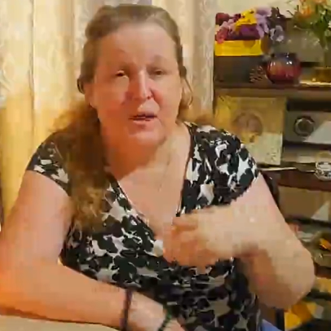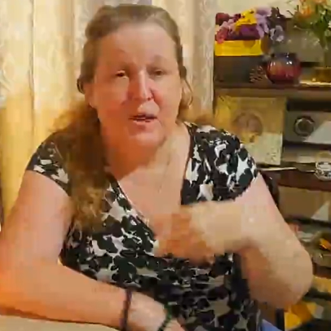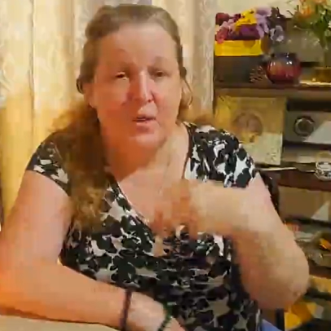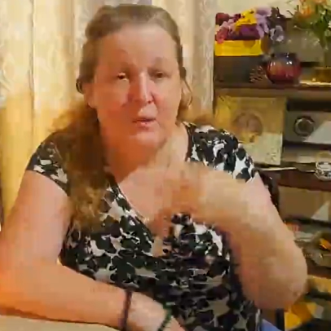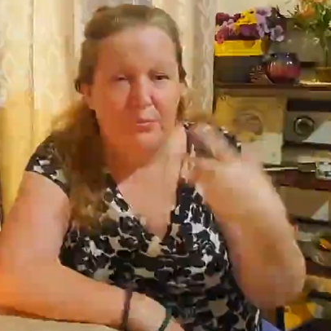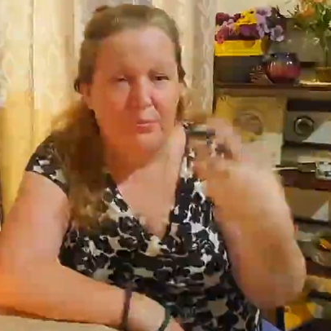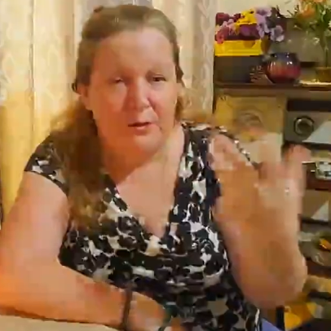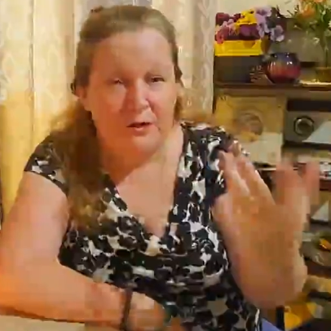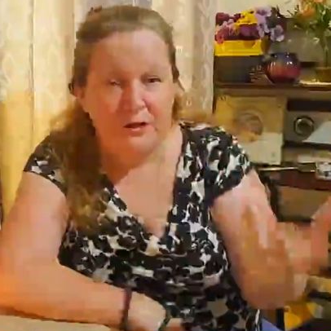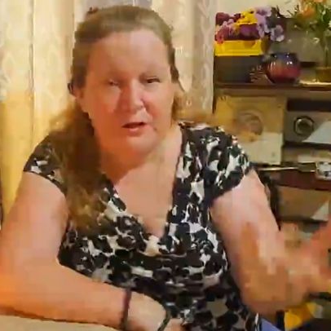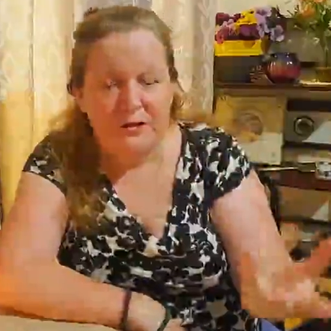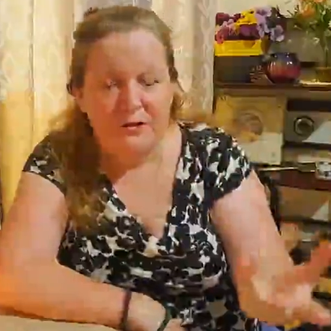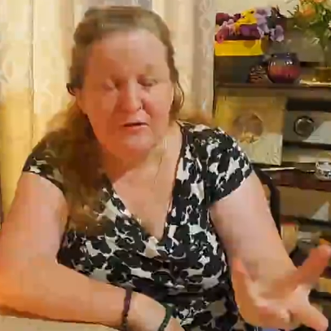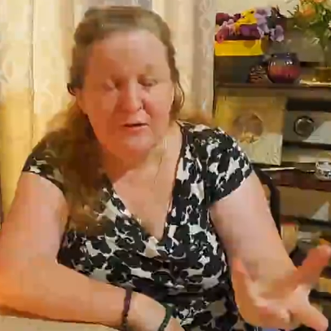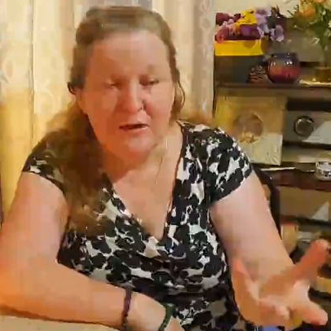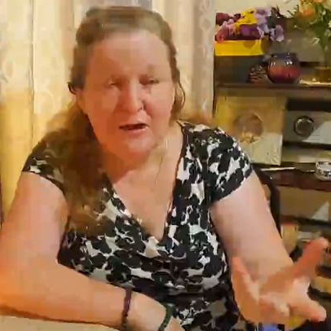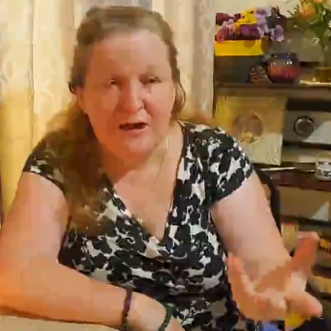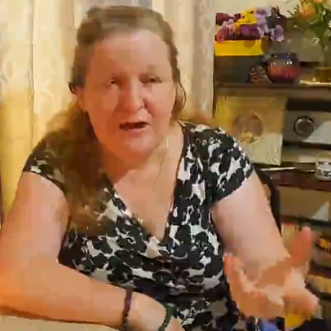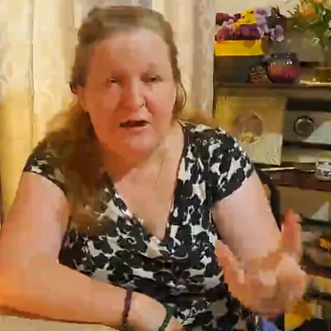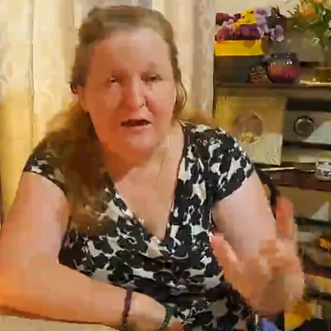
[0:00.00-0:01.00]
opening your
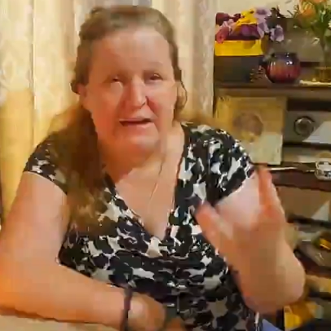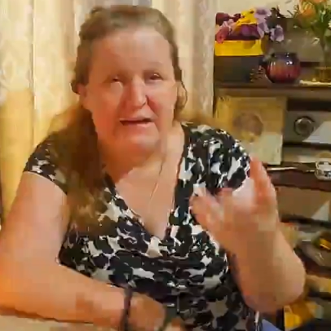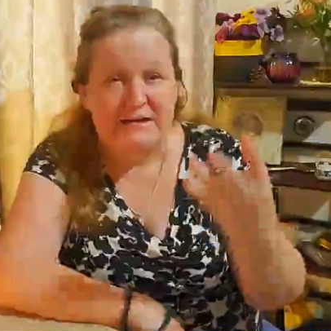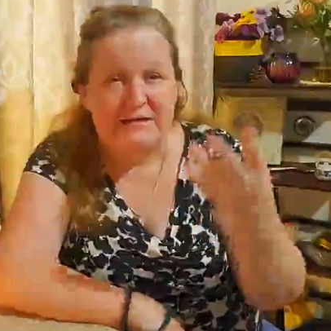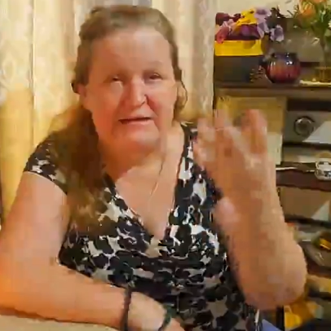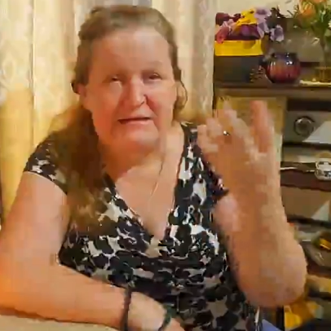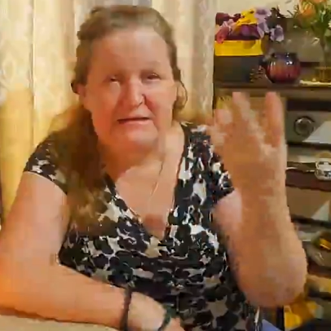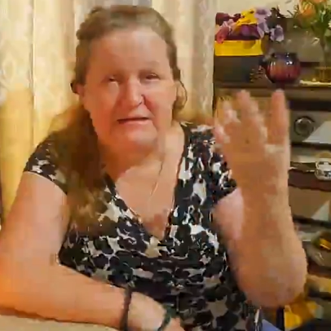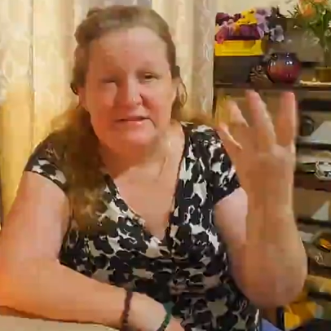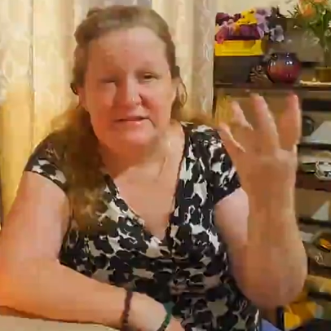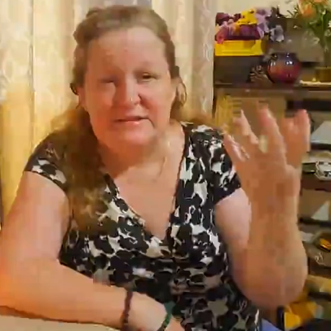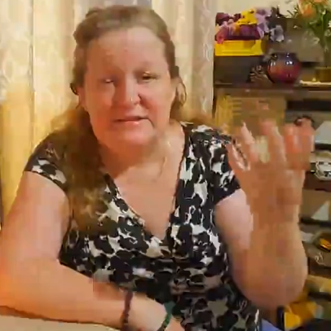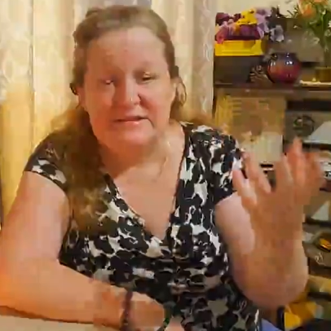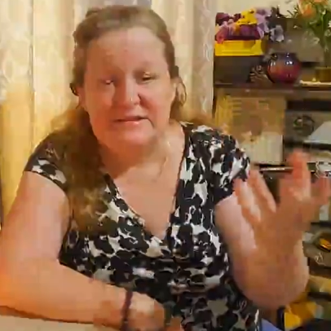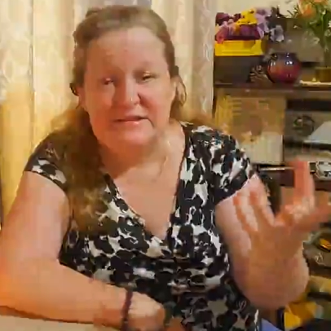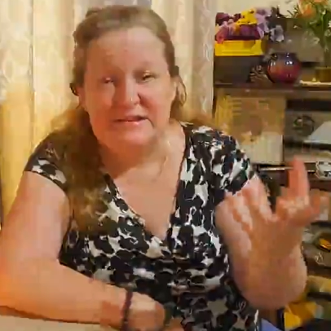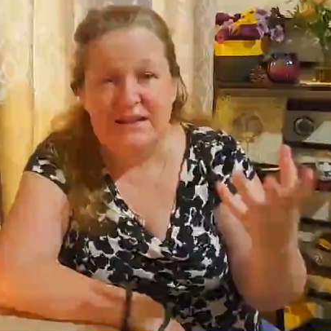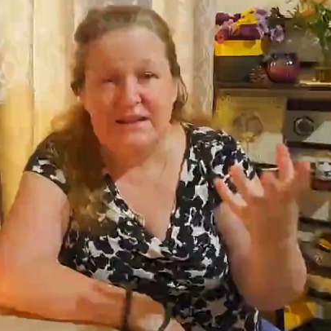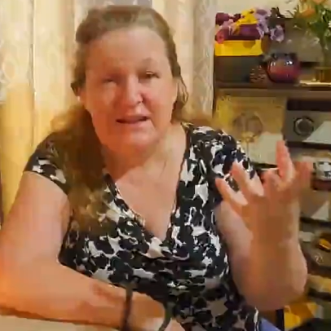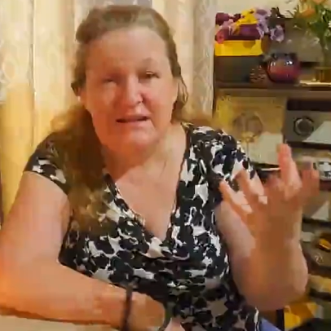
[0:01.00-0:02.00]
eyes and to
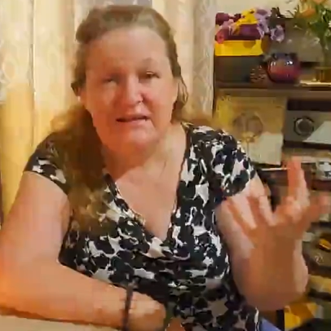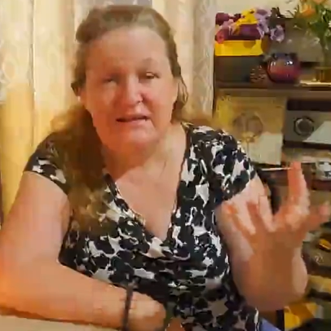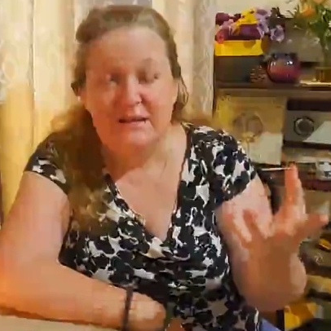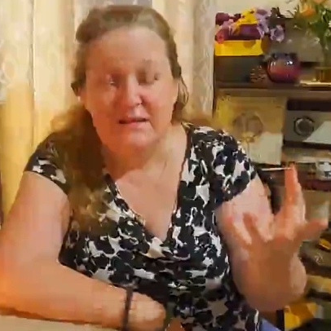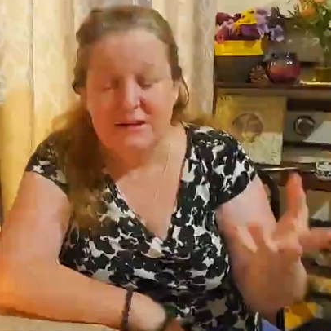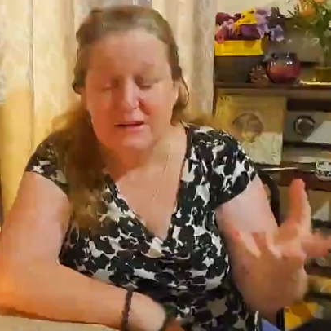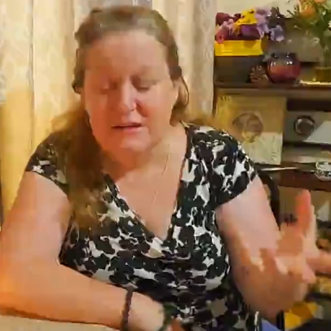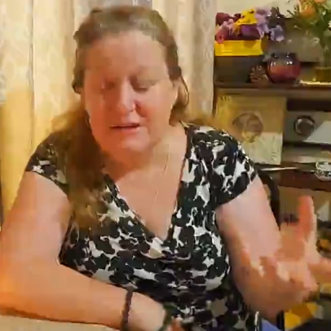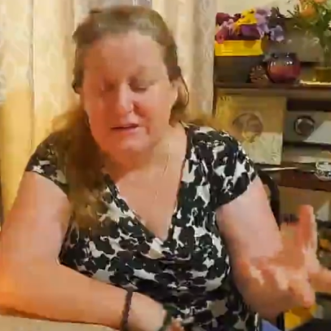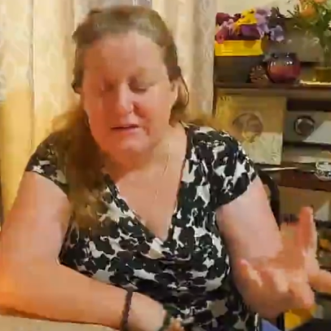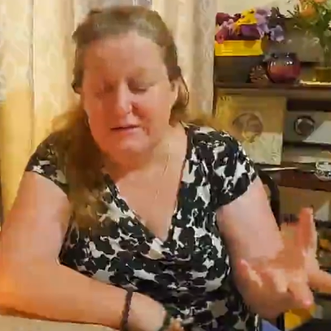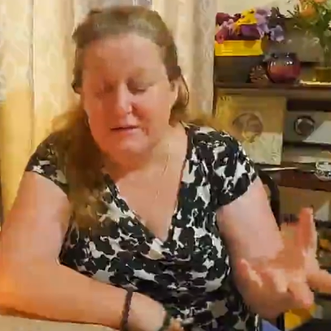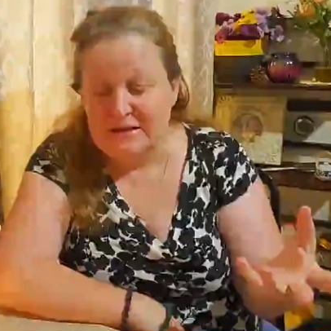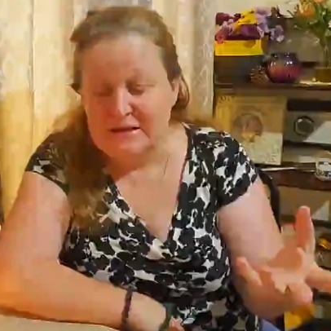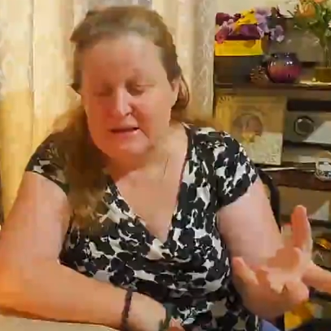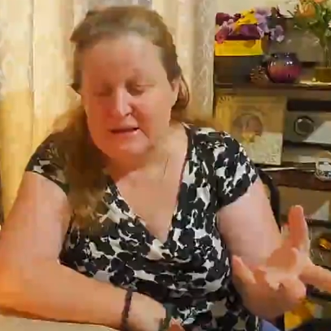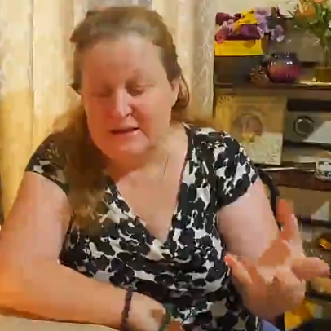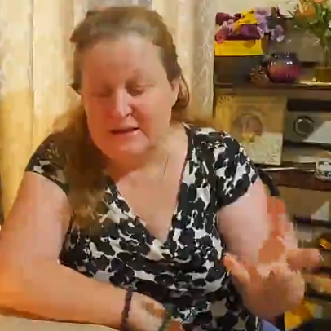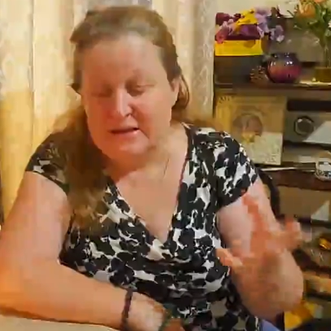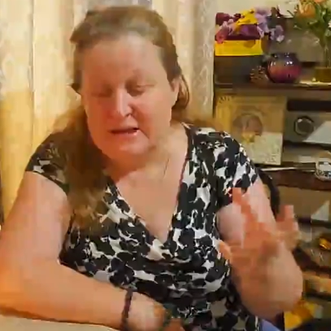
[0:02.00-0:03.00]
see
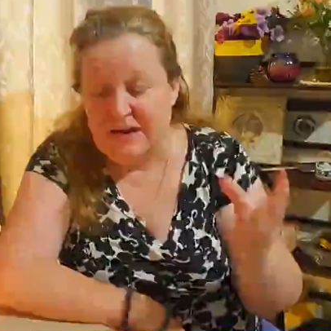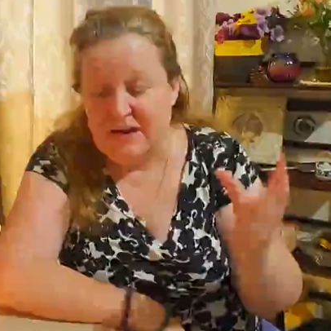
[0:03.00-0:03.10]
clearly